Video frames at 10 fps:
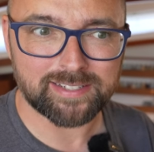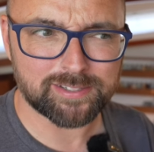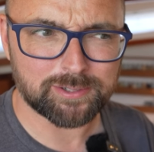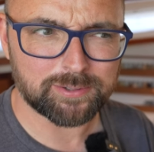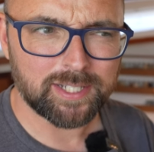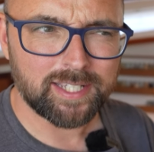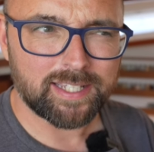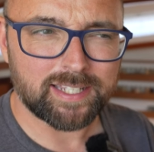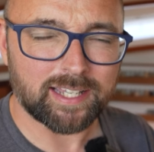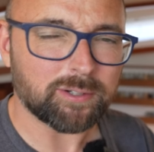So
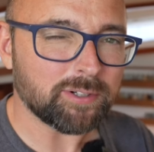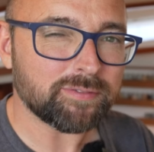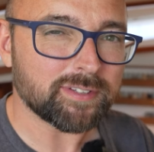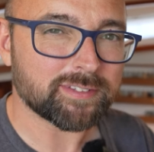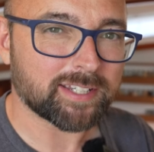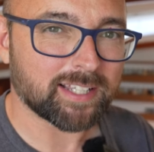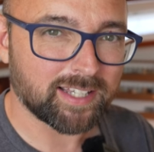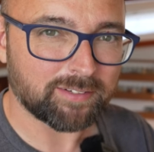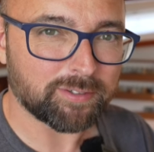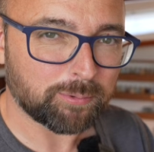yeah, I don't know if there's a
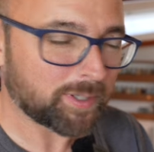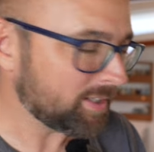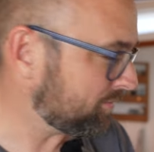clever way